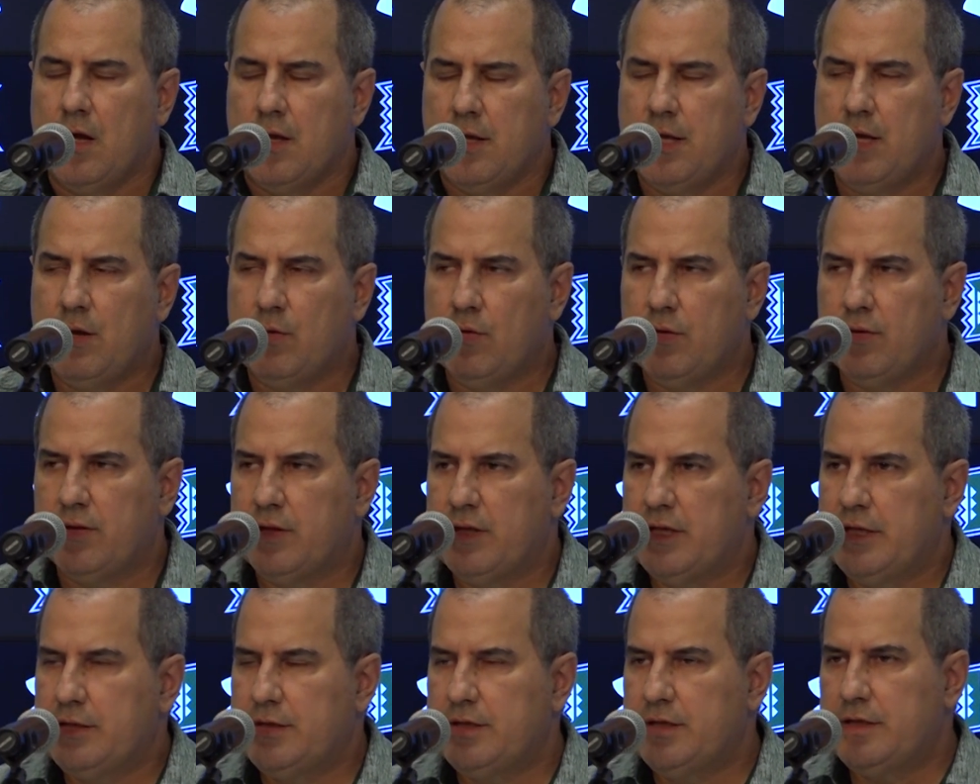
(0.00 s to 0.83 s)
yeah, well,
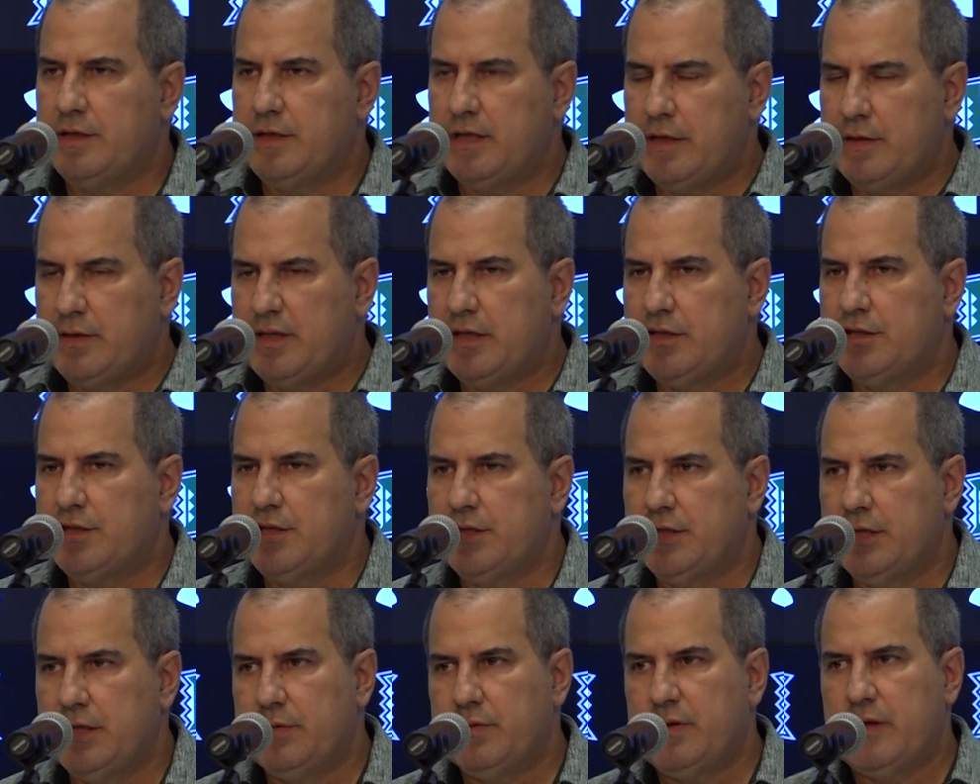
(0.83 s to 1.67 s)
it, it, it, it's a,
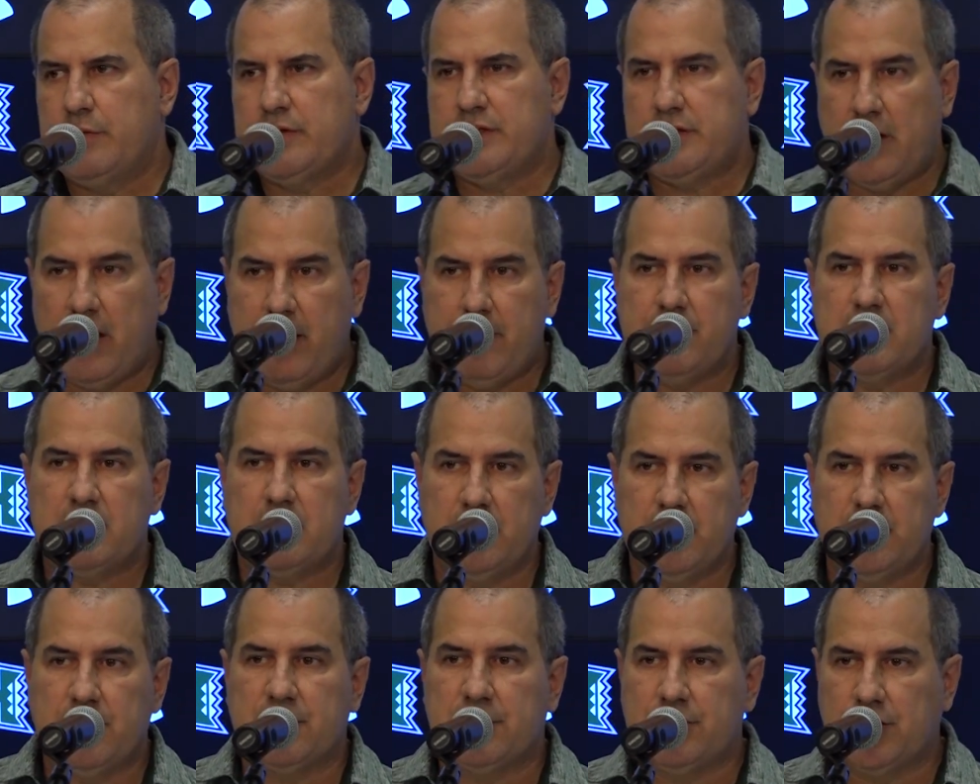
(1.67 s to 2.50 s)
it, it was
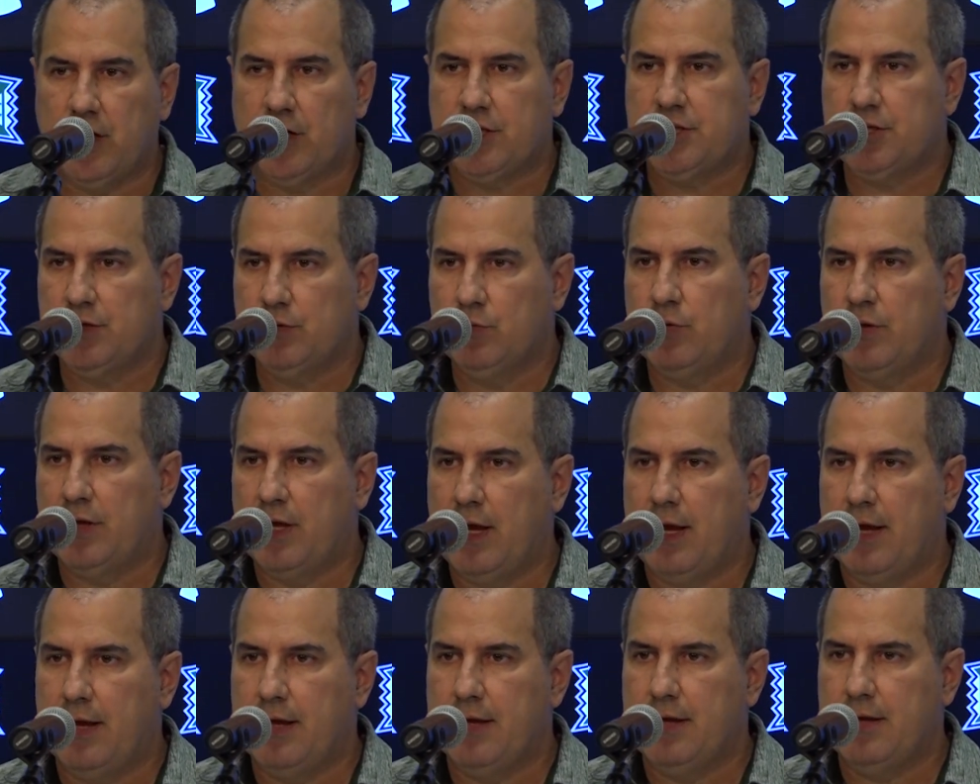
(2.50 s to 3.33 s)
obviously a discussion we
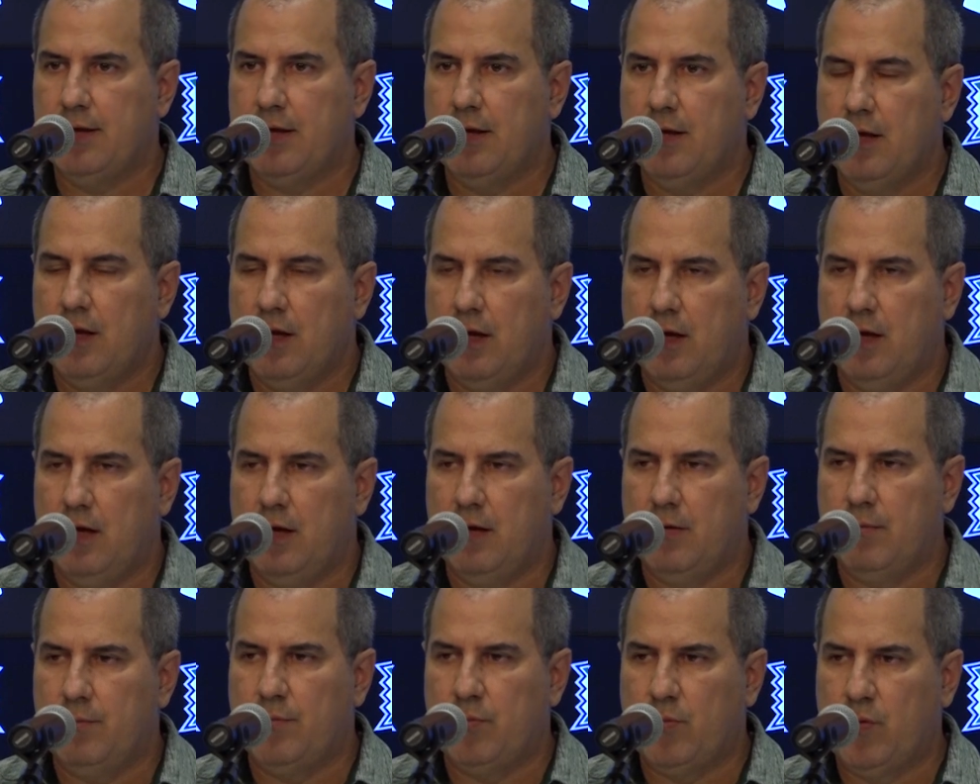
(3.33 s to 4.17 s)
had.
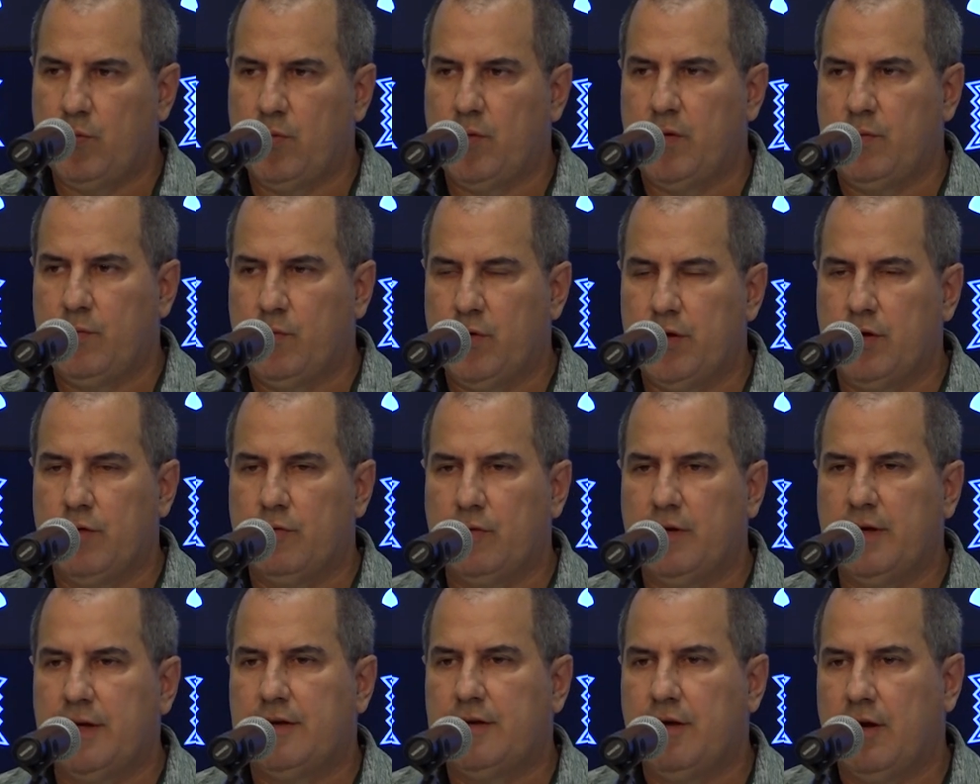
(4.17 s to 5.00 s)
Um, what, what, you're
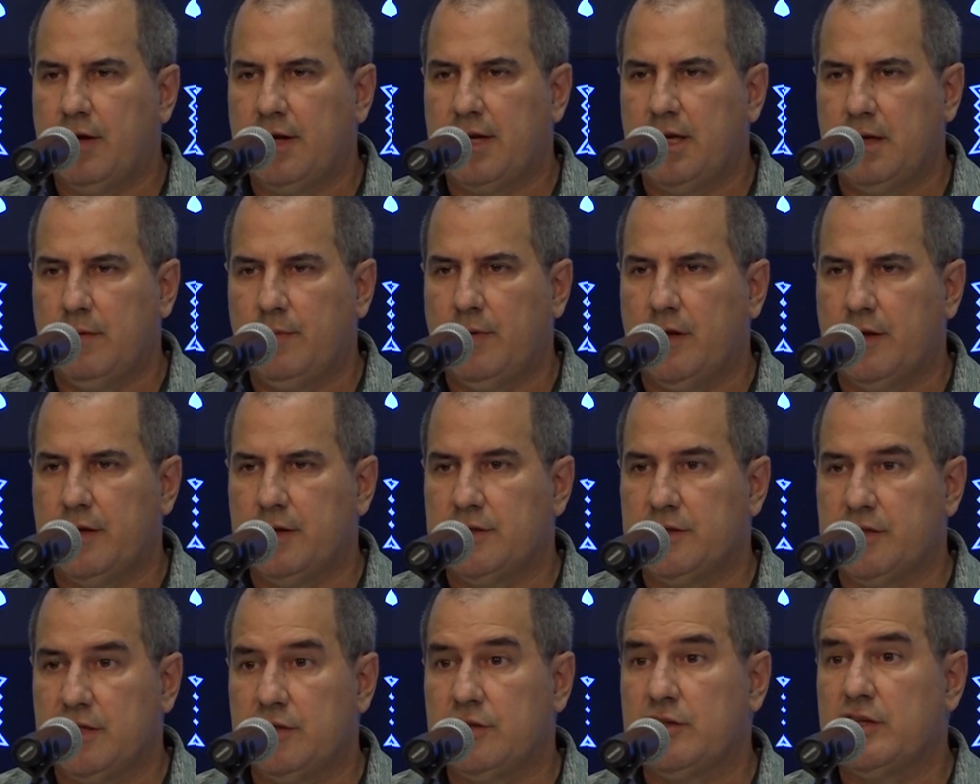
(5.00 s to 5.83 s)
really talking about
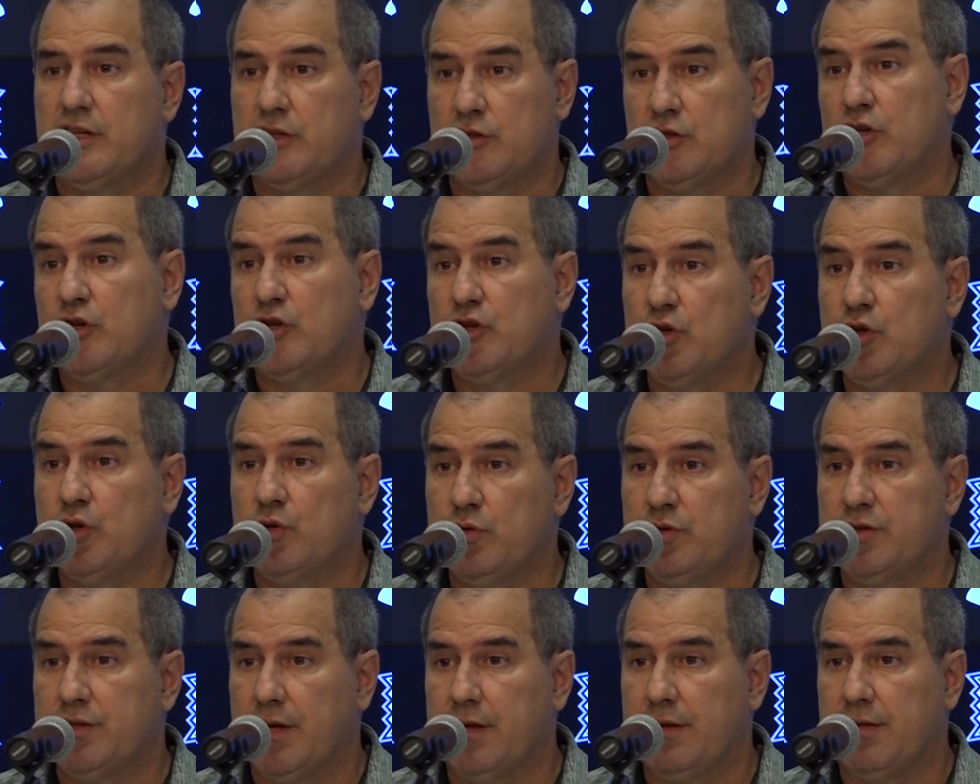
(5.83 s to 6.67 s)
is, is, is the
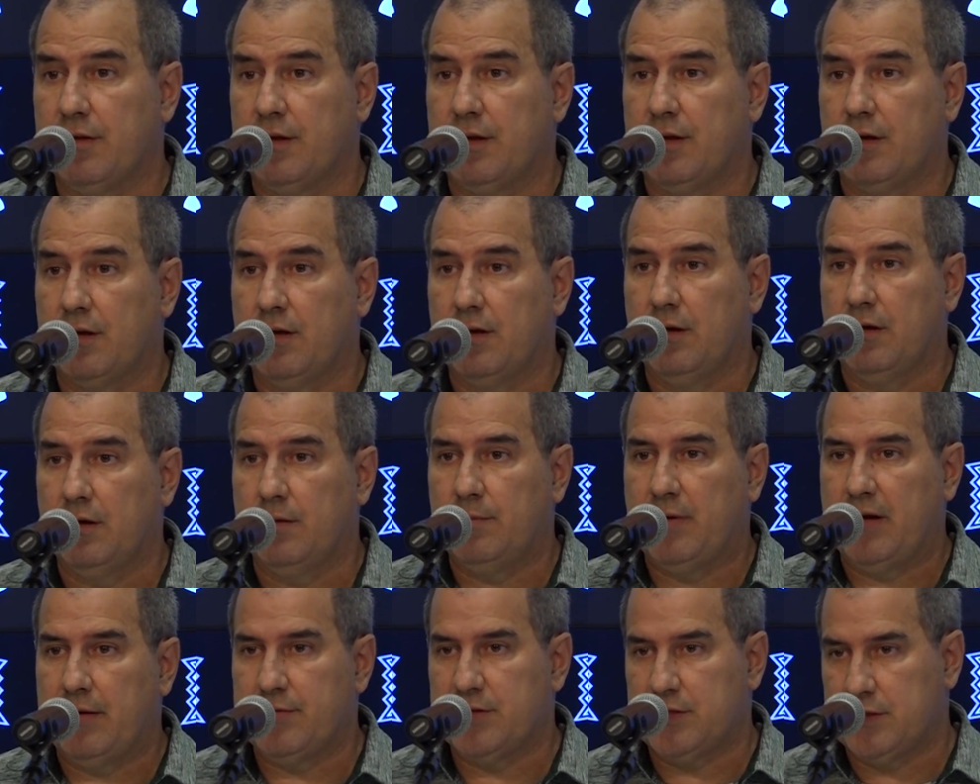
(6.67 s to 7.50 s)
shoes, I think.
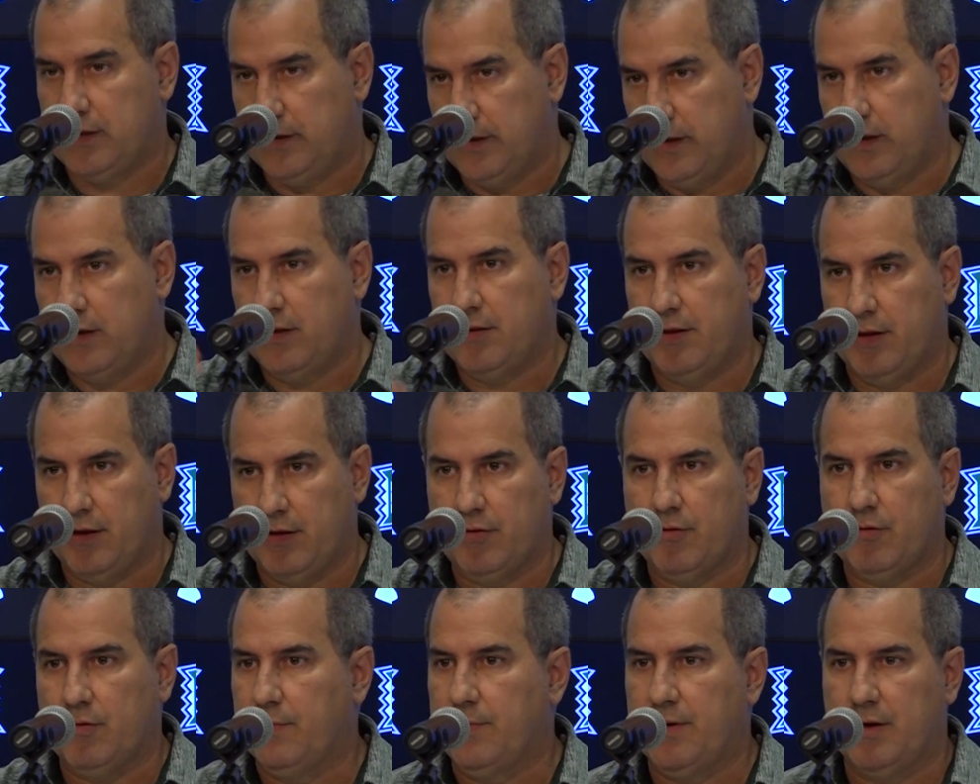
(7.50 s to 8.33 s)
Um, obviously, the, the
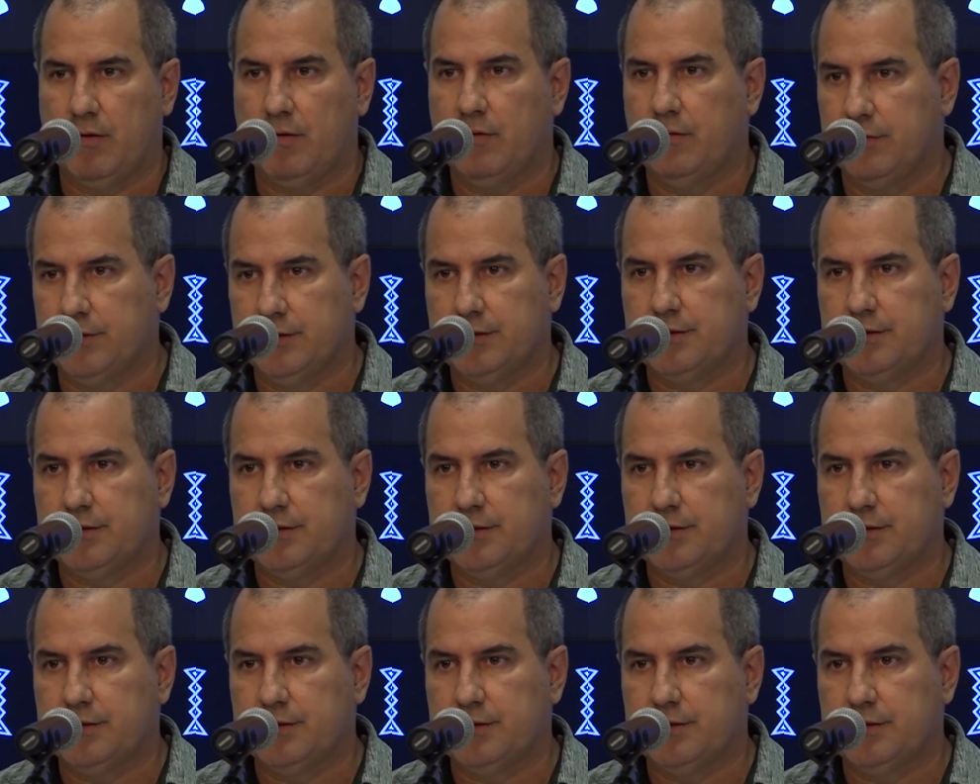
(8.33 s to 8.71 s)
other apparel